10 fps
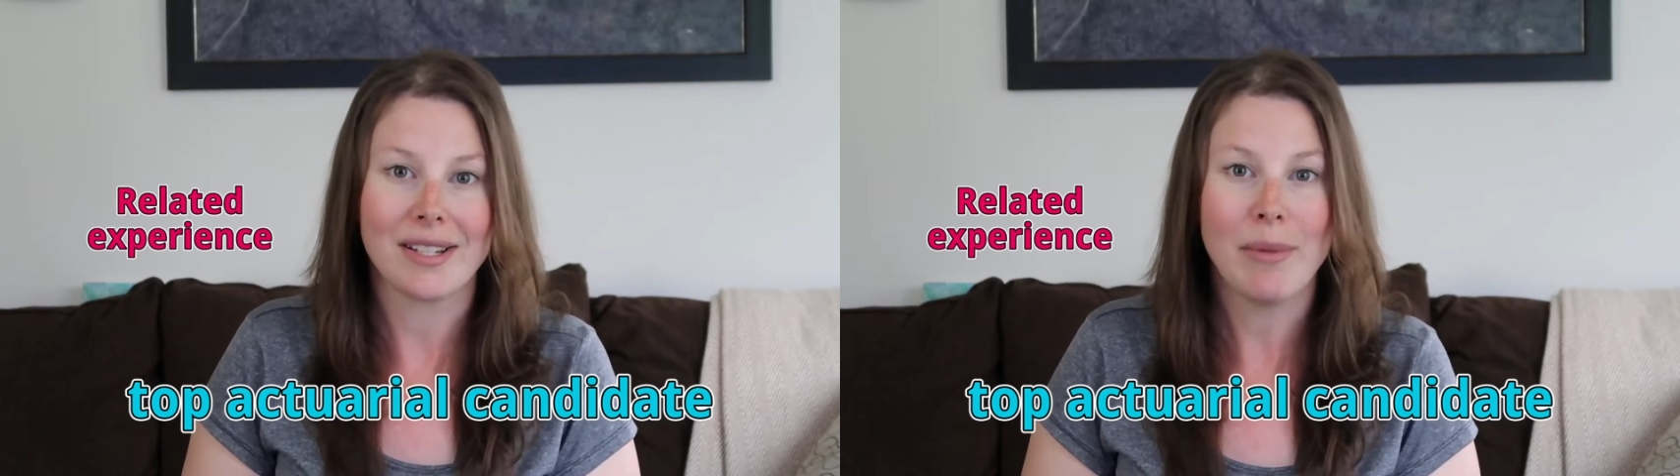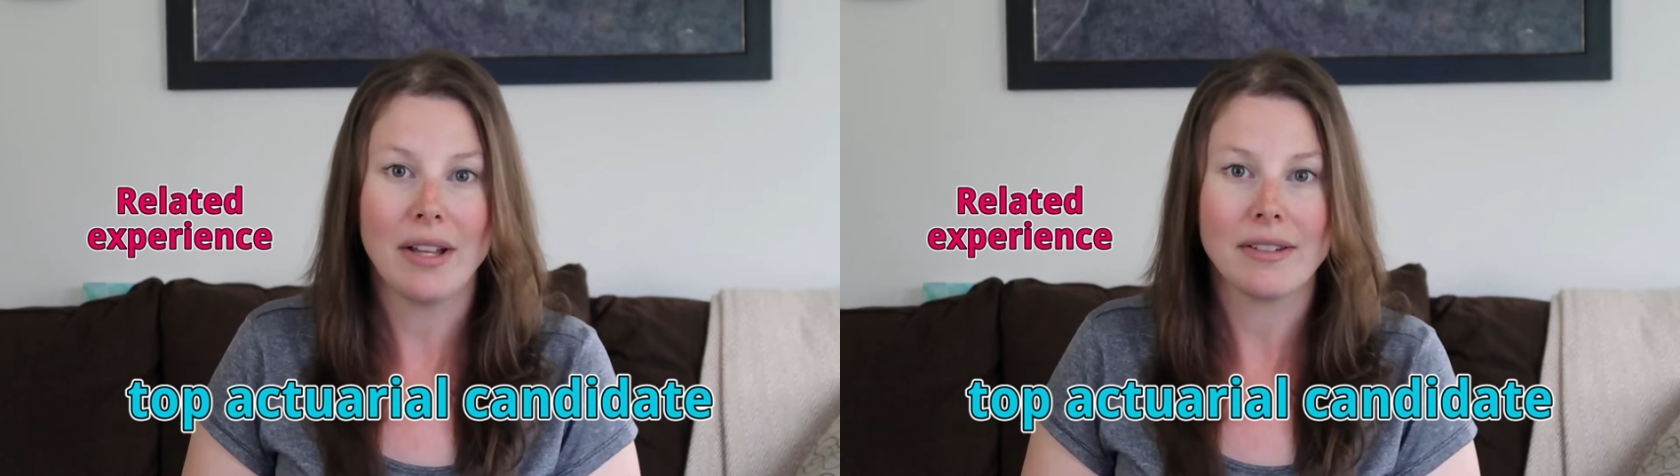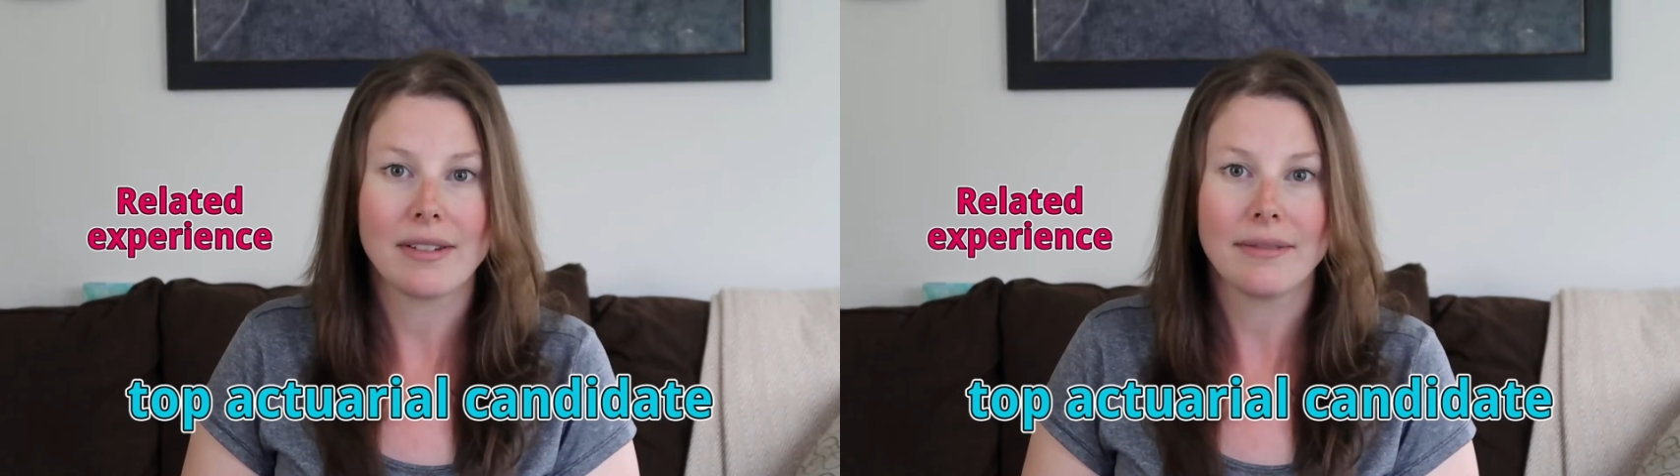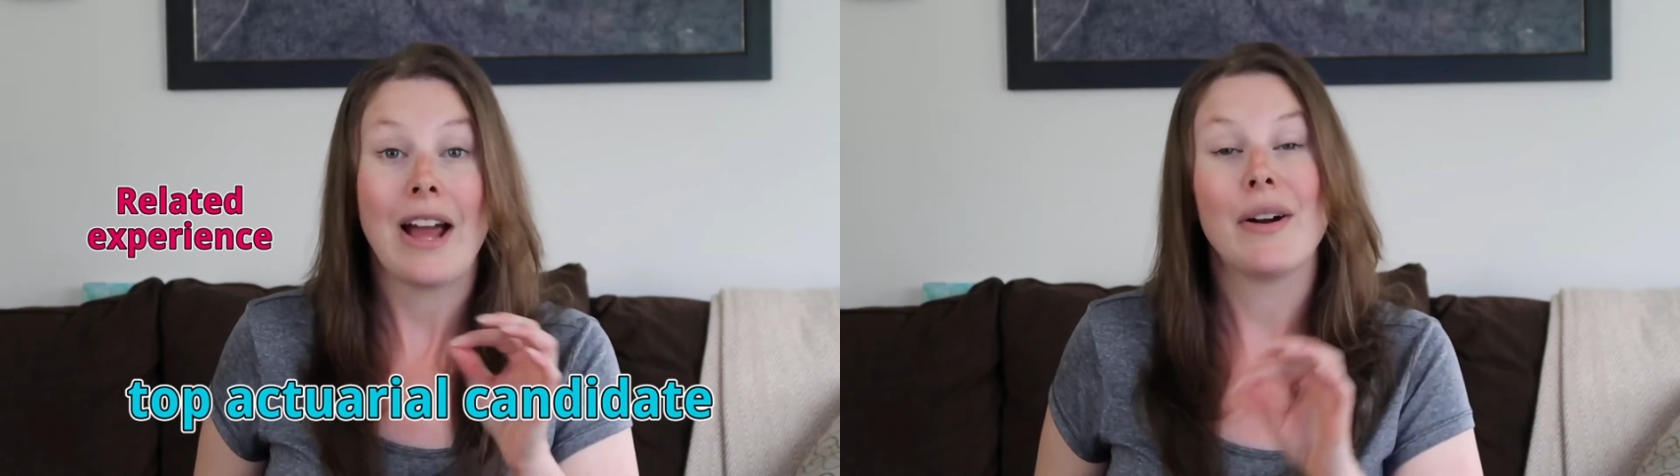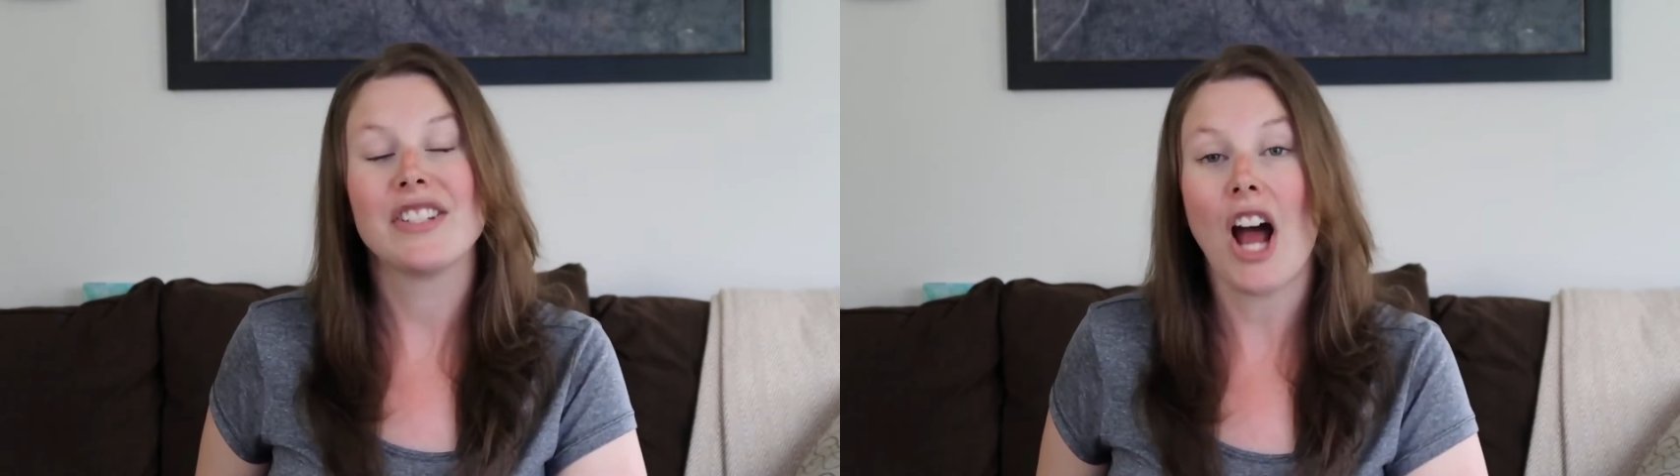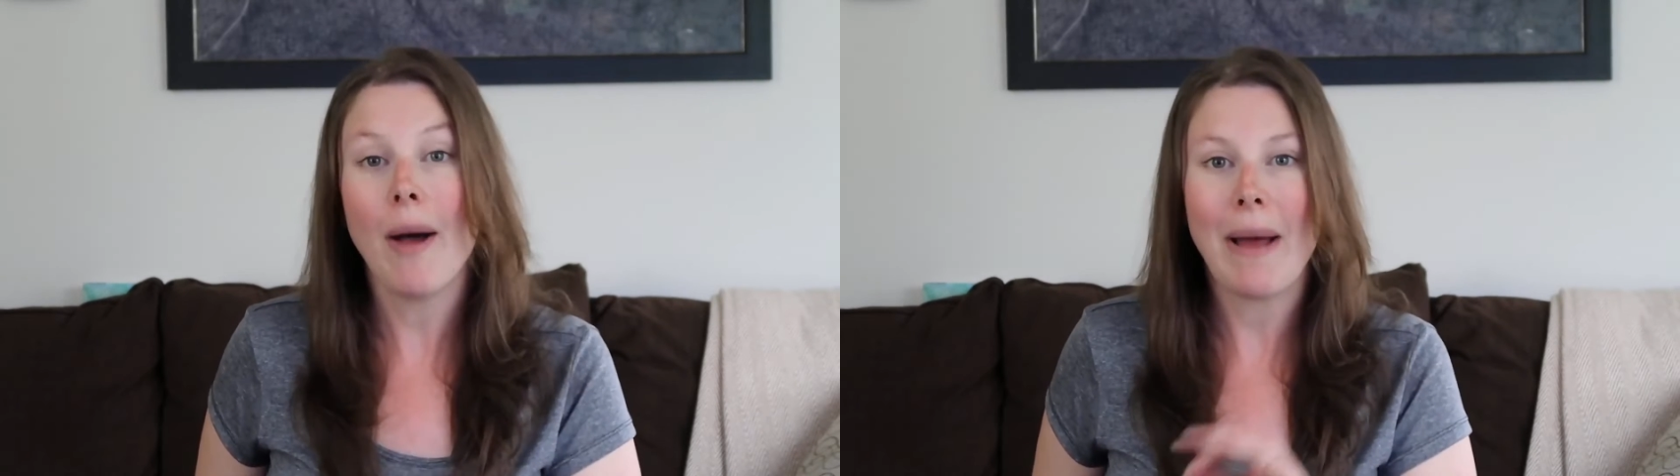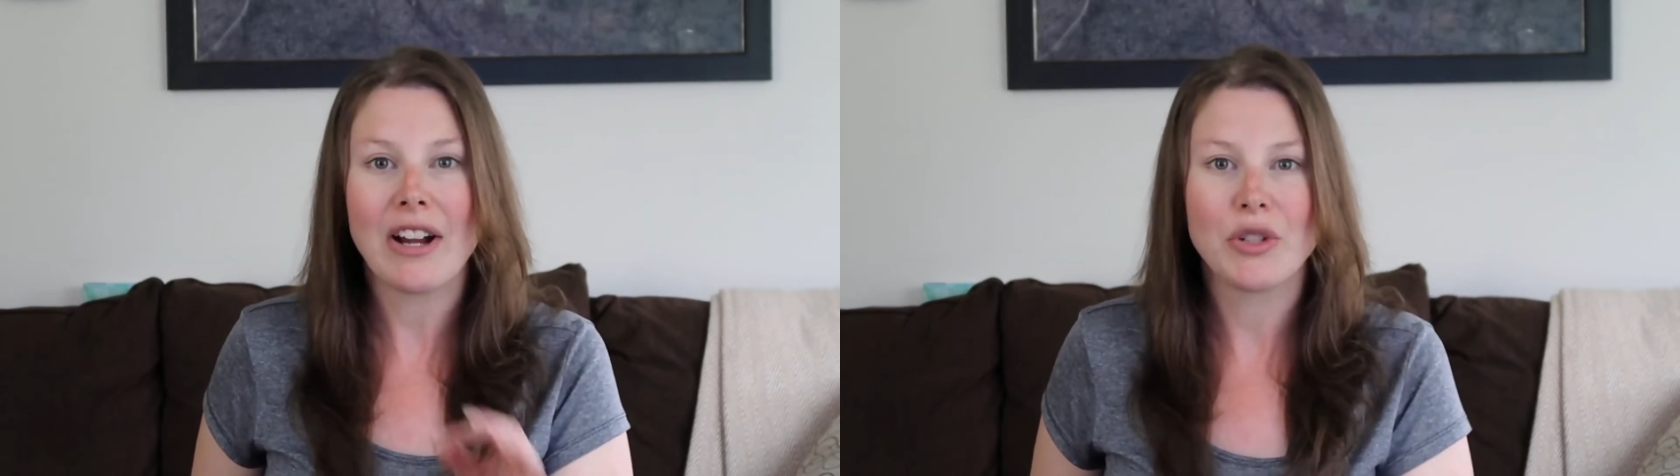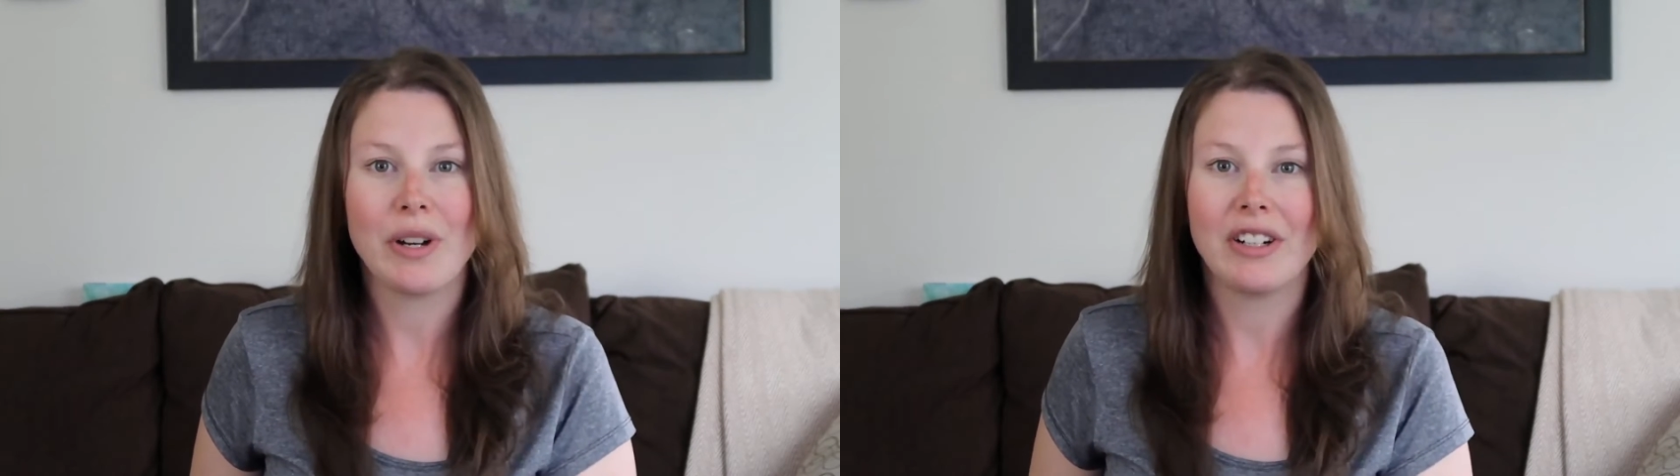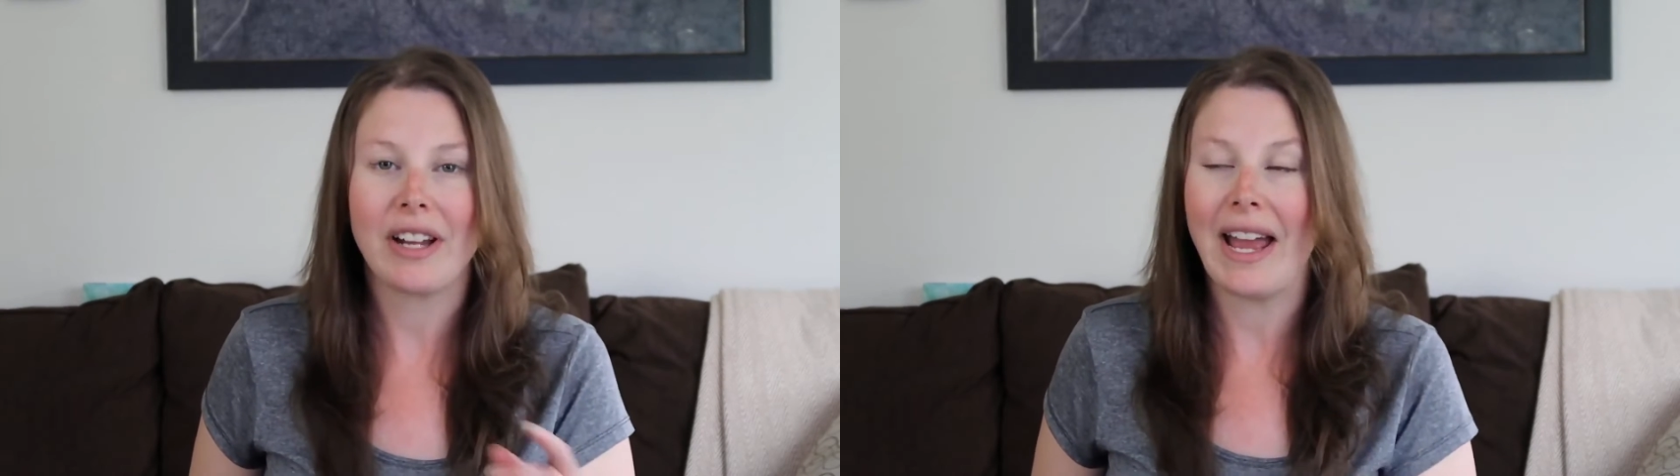six months. Now, a top actuarial